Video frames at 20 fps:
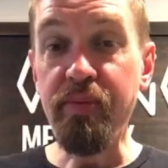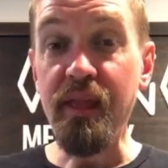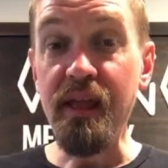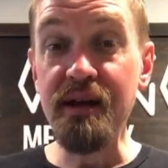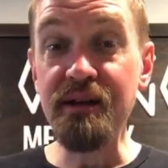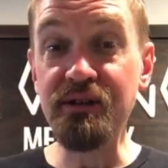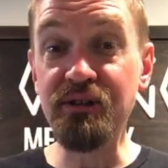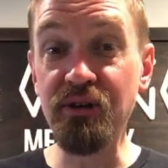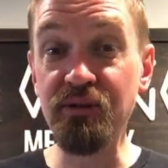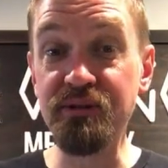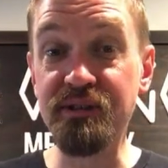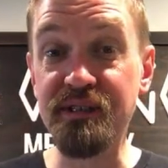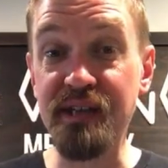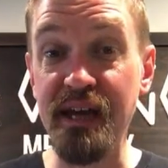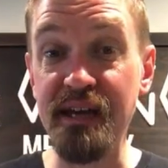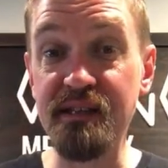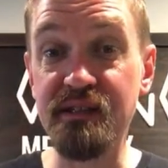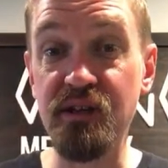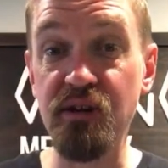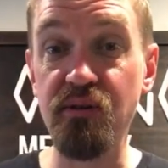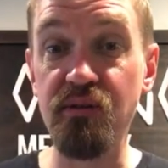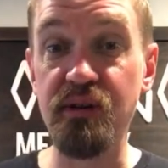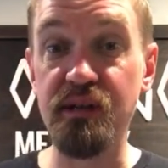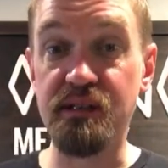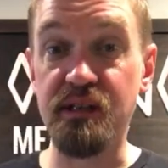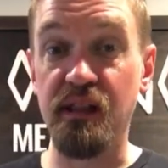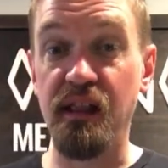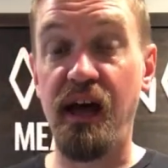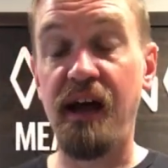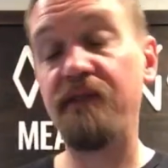So stay tuned. It's
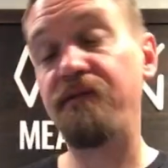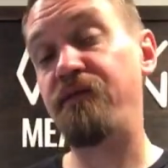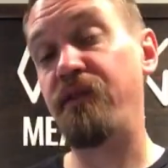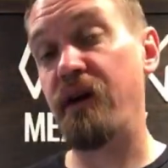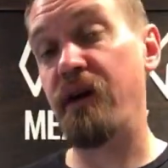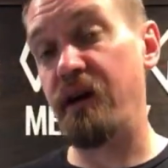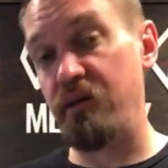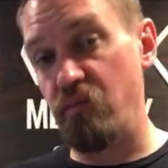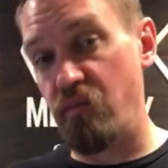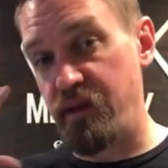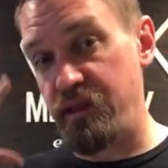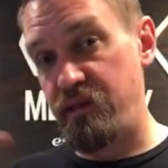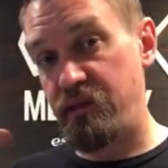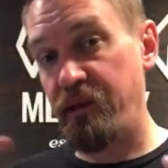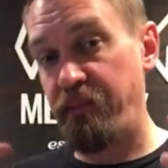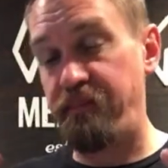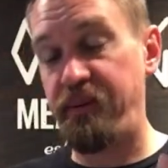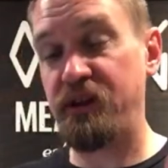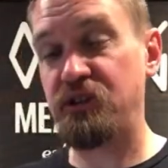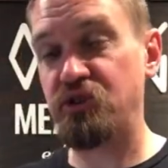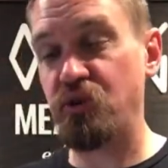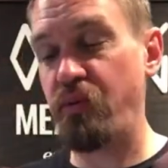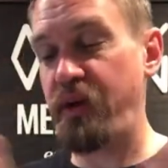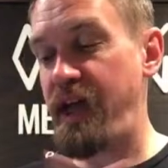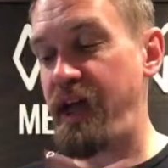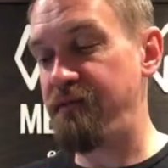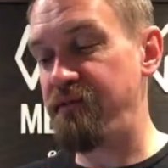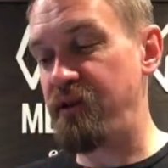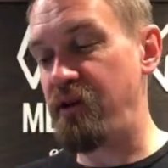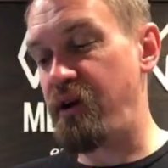a lot of fun. What the picture we
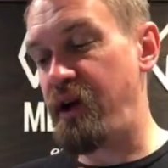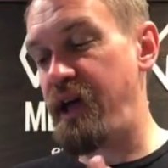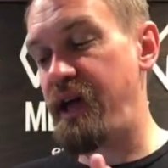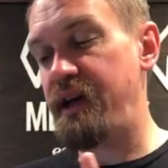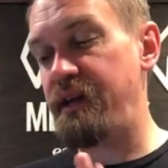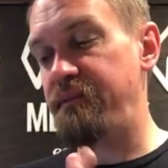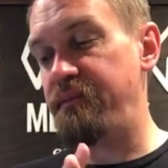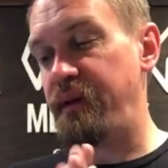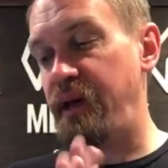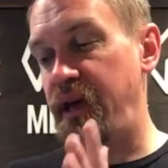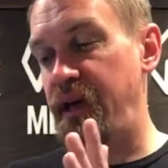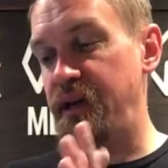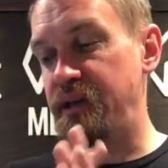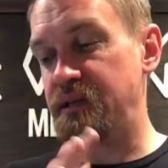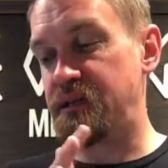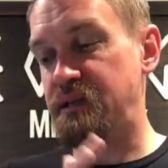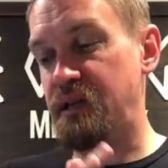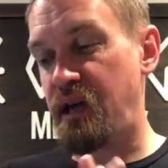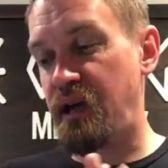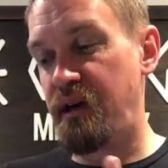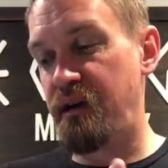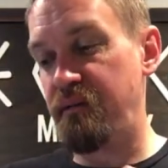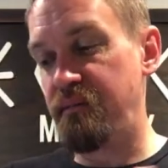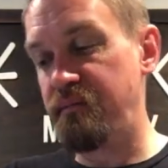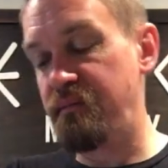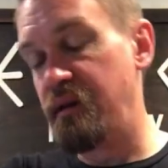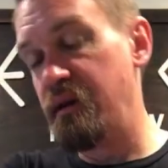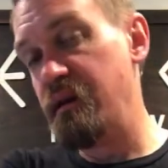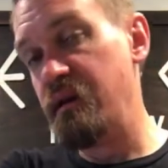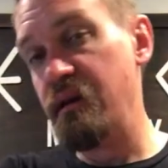have in our head is
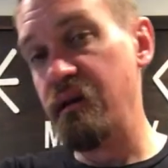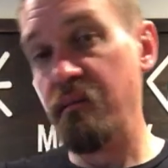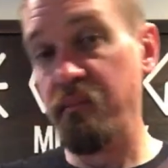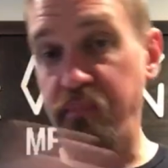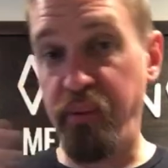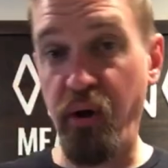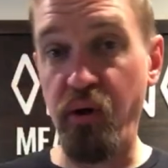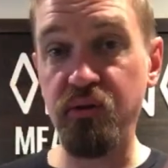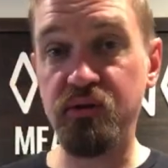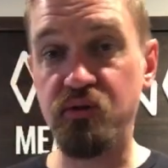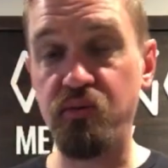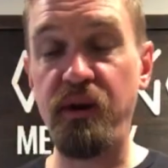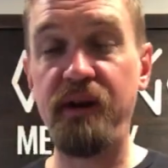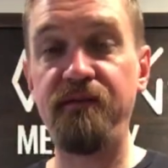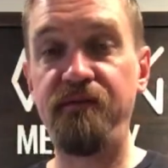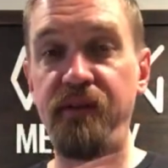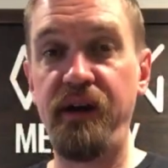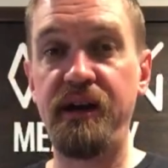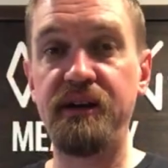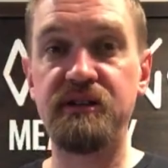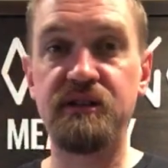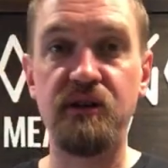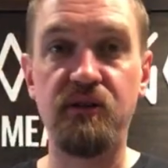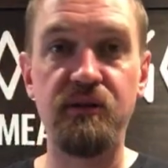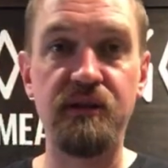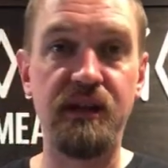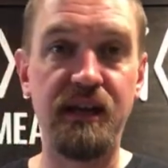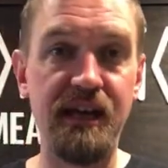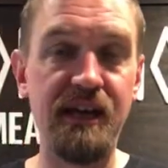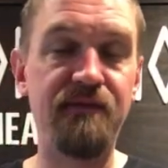post Renfest, so in
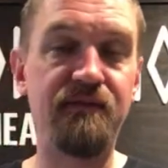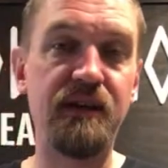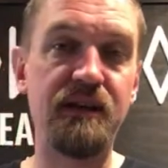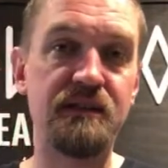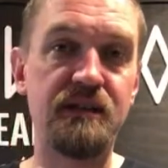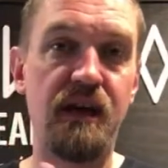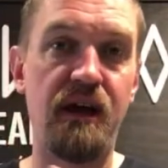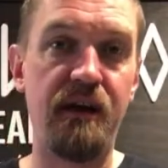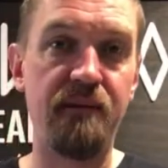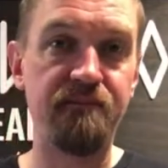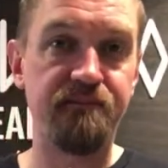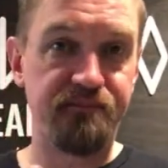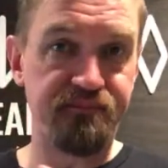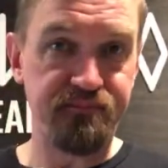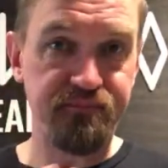the evening time.